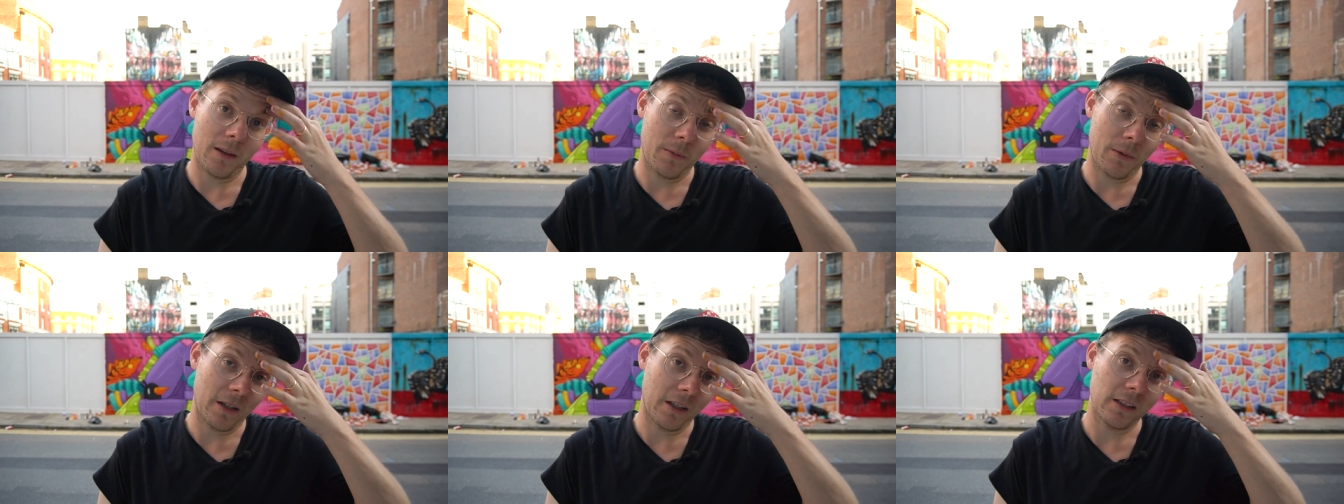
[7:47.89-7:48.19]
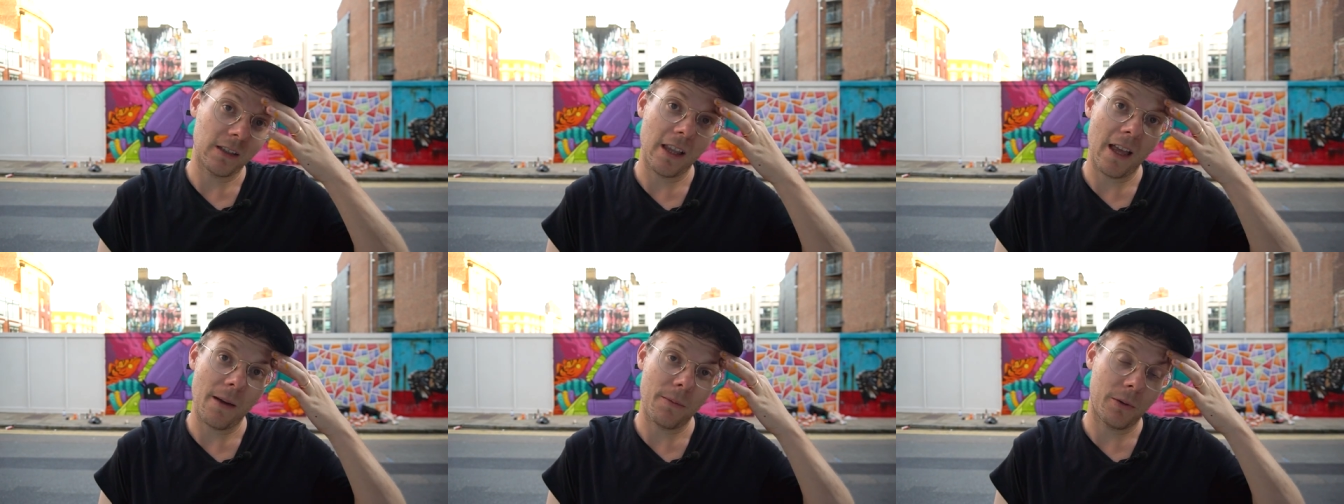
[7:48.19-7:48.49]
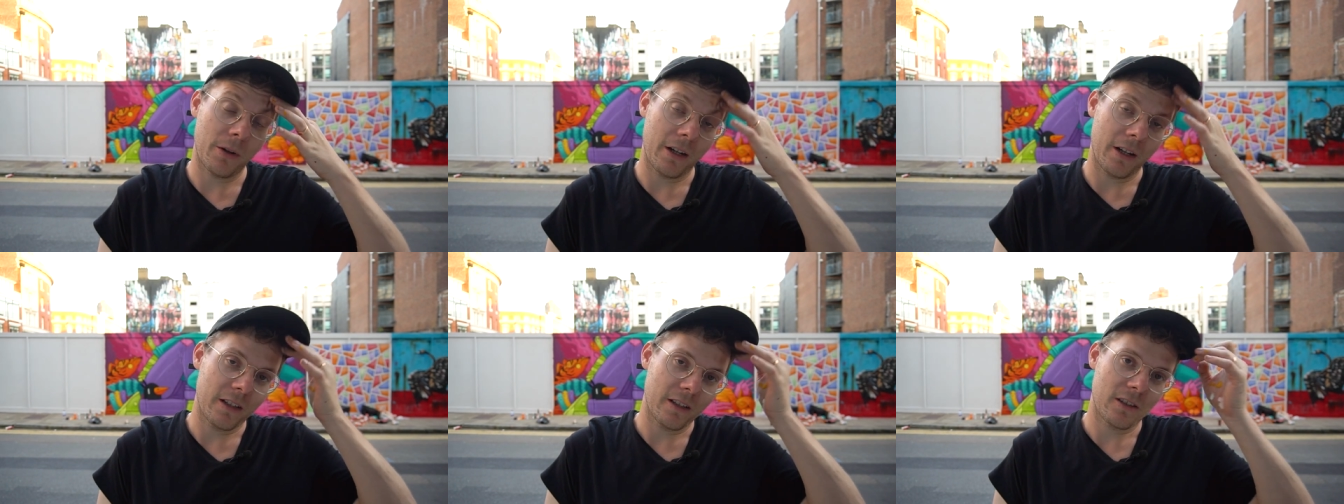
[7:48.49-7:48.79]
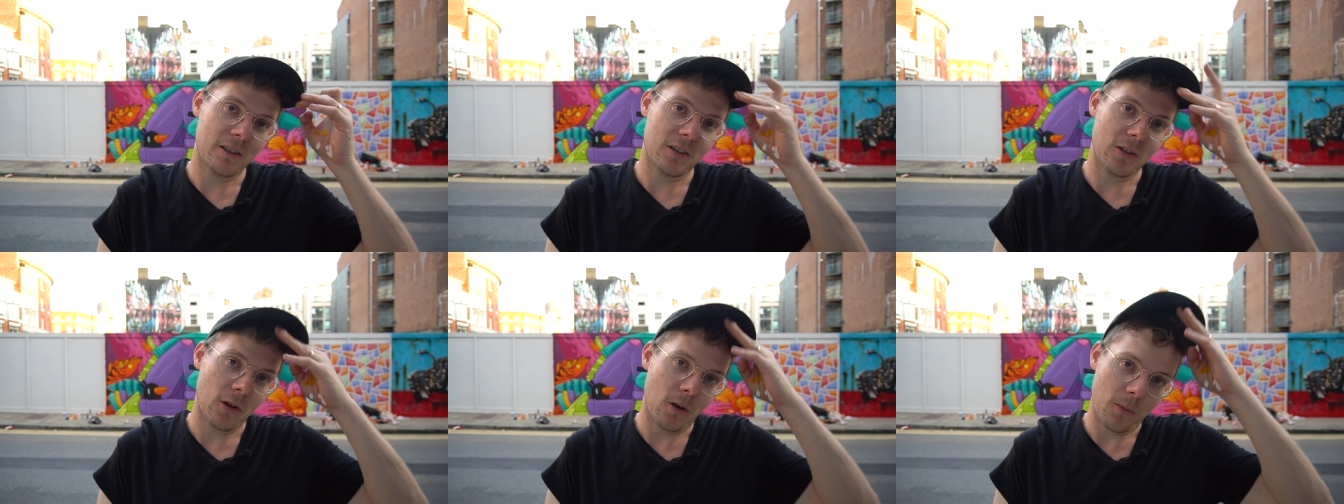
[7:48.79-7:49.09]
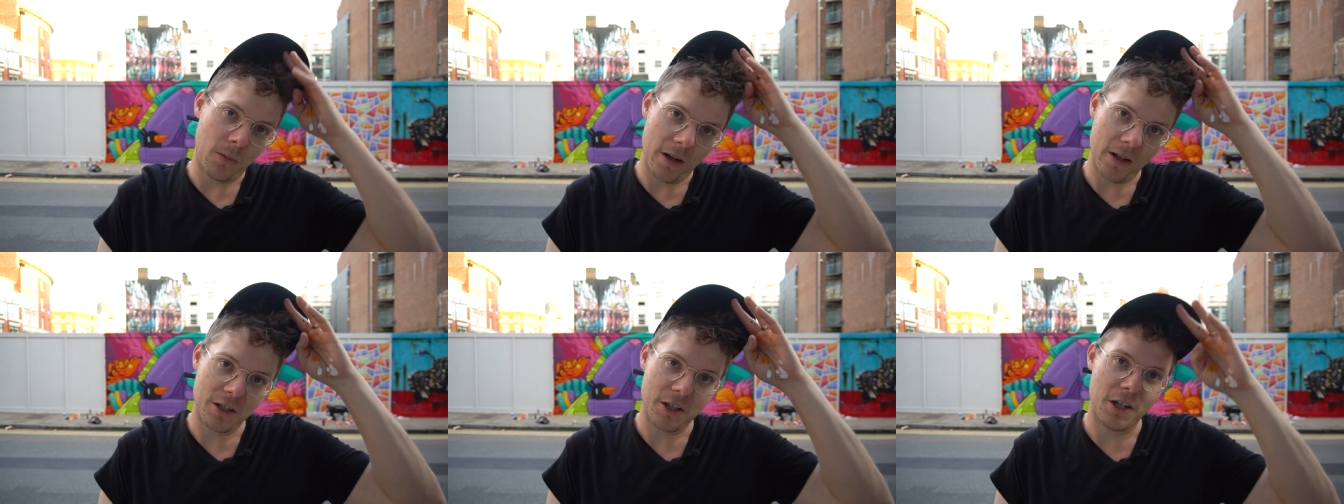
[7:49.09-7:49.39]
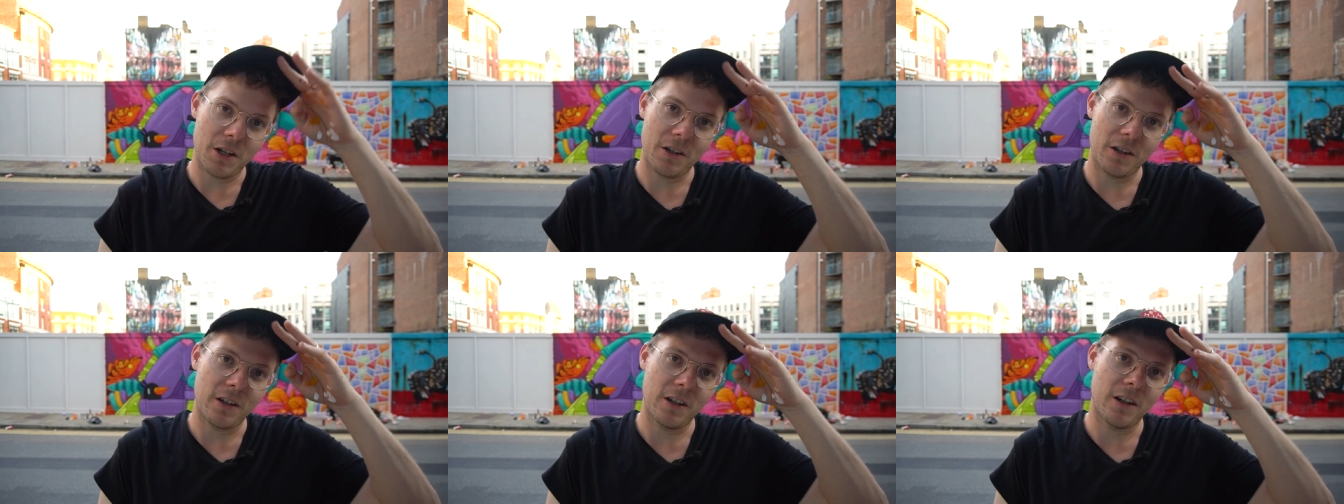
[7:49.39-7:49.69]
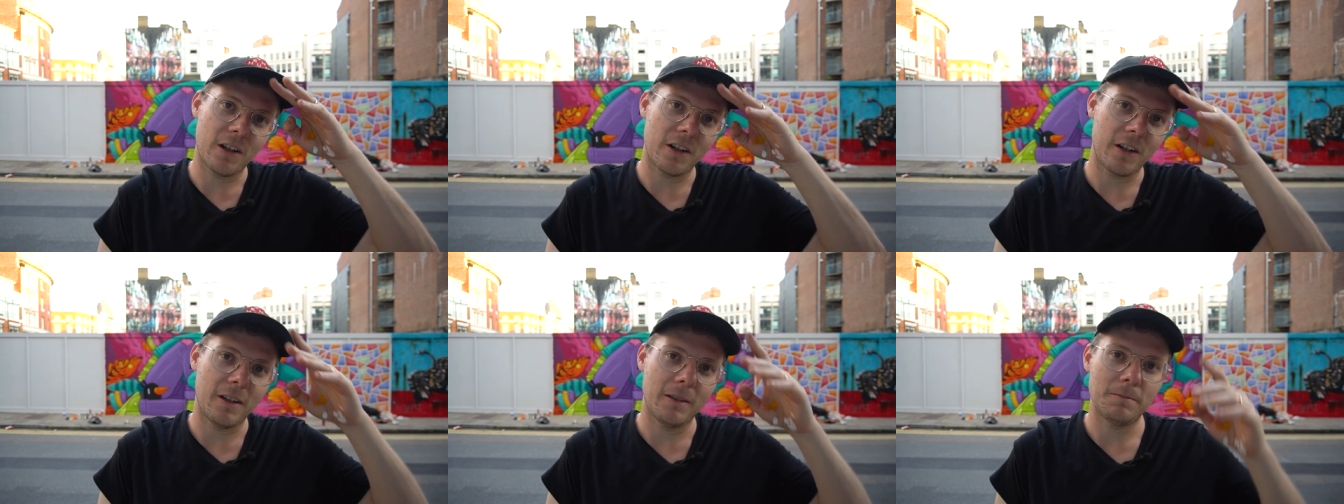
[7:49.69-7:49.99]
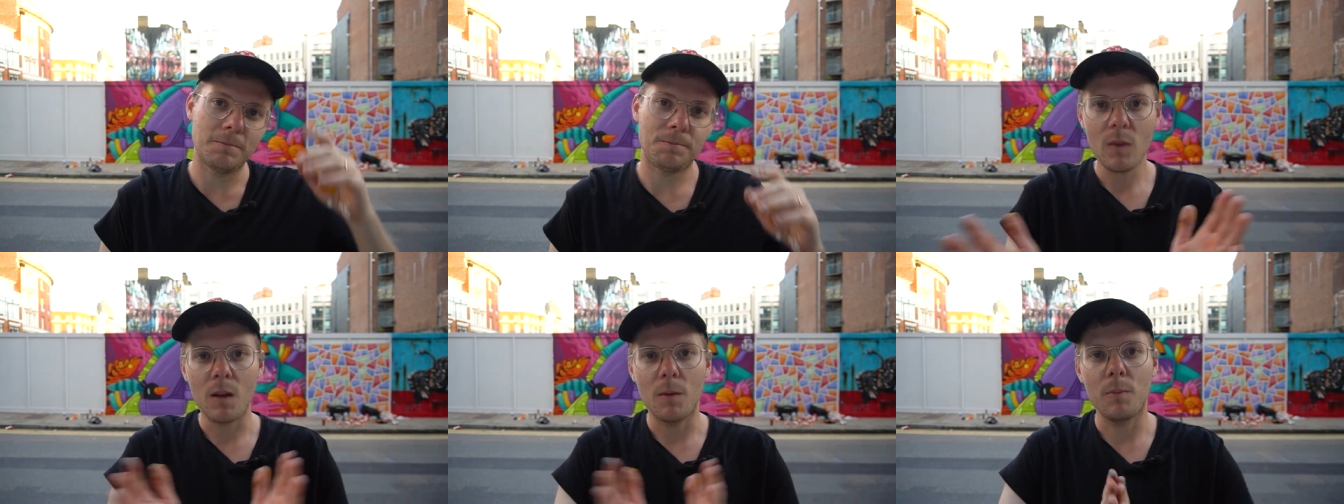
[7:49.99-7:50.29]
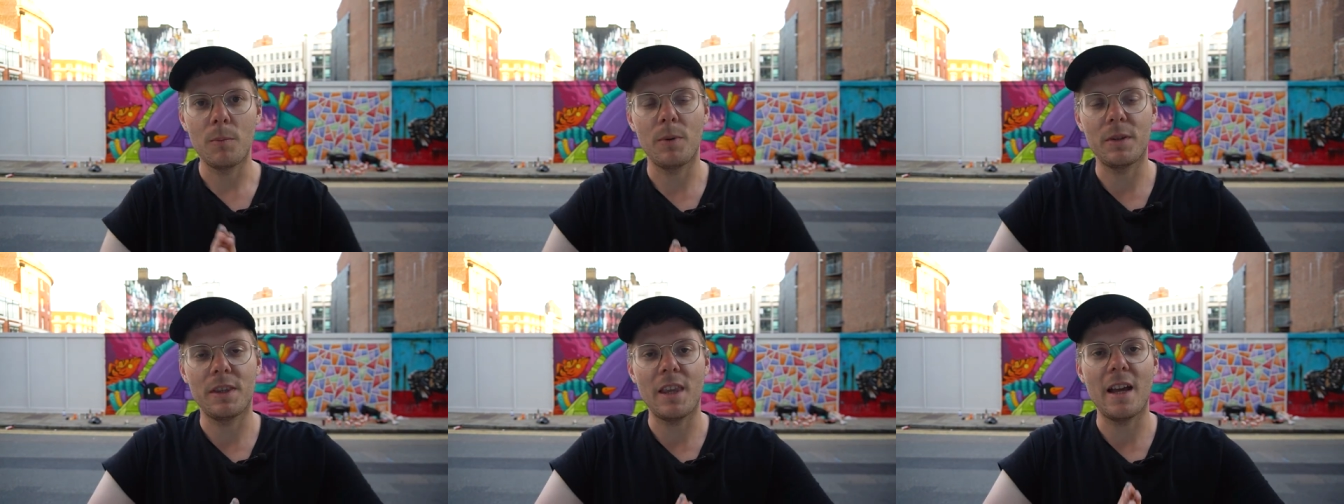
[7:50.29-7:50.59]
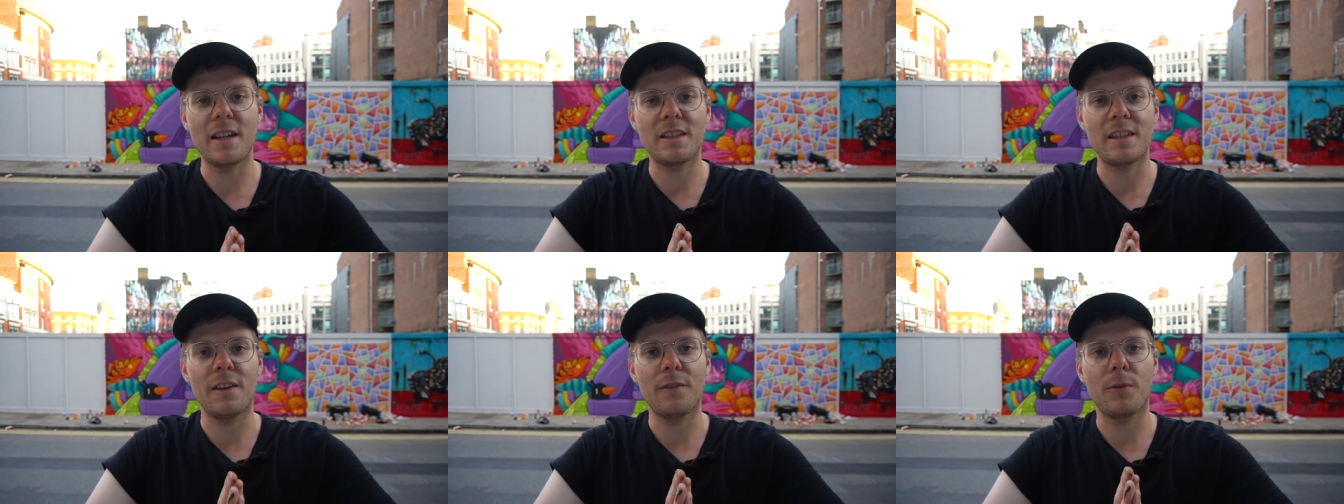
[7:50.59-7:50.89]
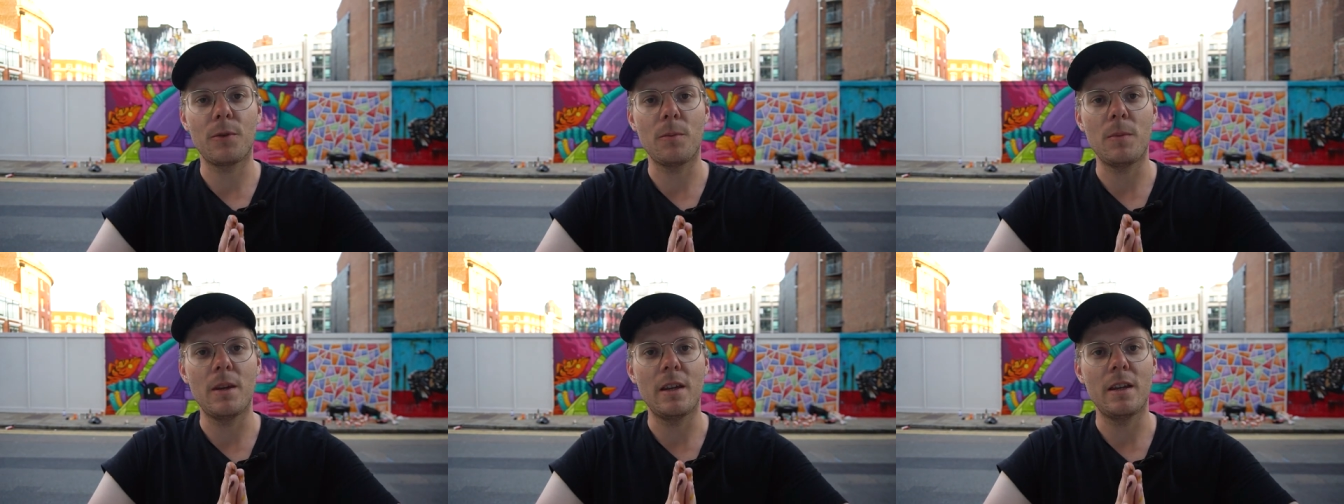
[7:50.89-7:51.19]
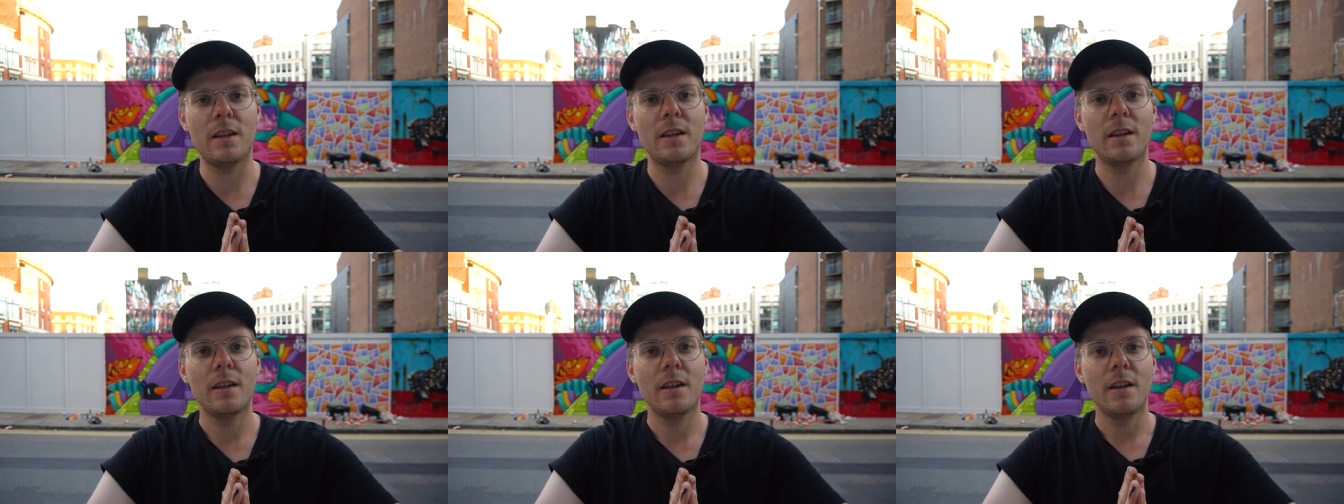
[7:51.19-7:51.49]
I've been collaborating so much here in Europe. But that's it for me.